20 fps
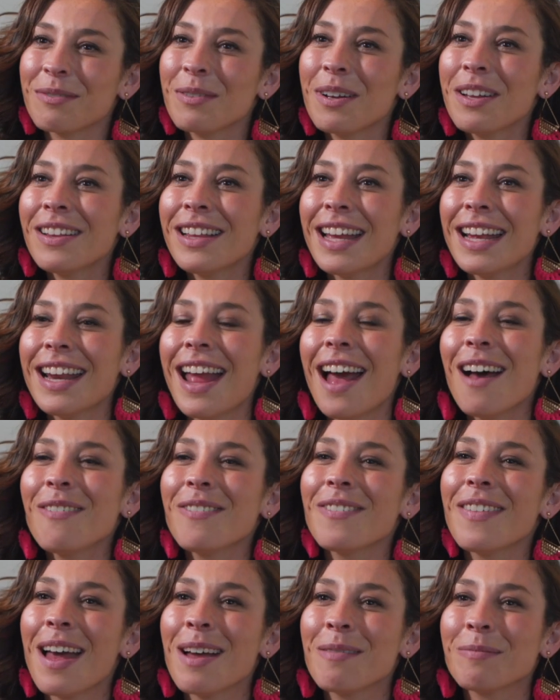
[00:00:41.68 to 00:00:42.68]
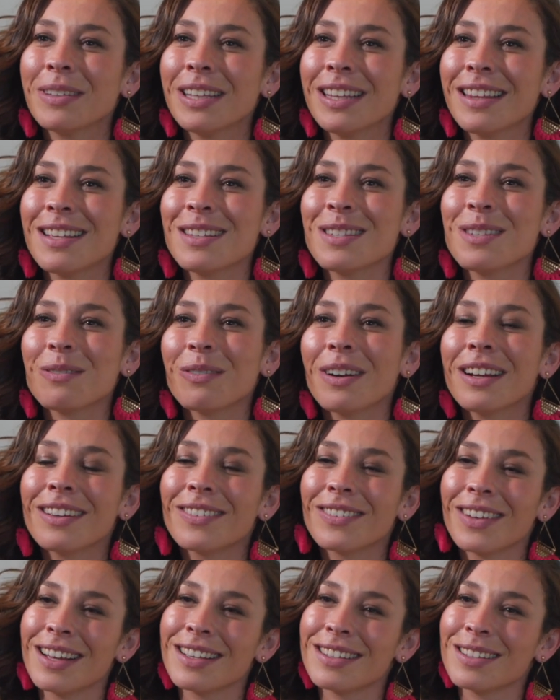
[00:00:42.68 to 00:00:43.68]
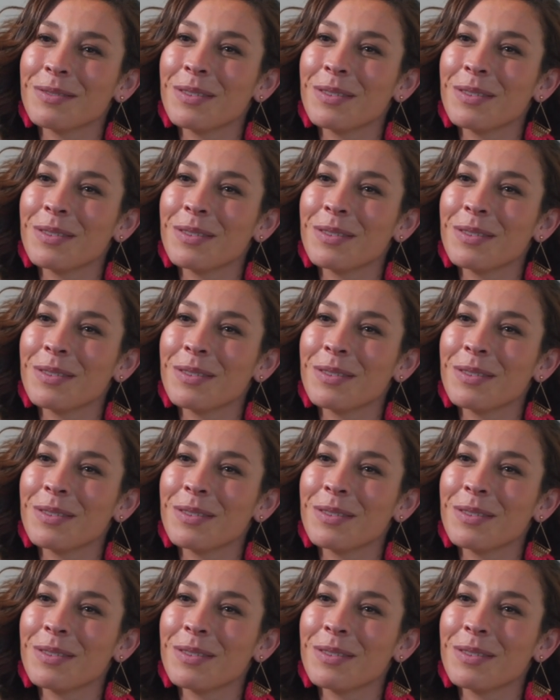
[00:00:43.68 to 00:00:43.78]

Well, in our family, there's three of us.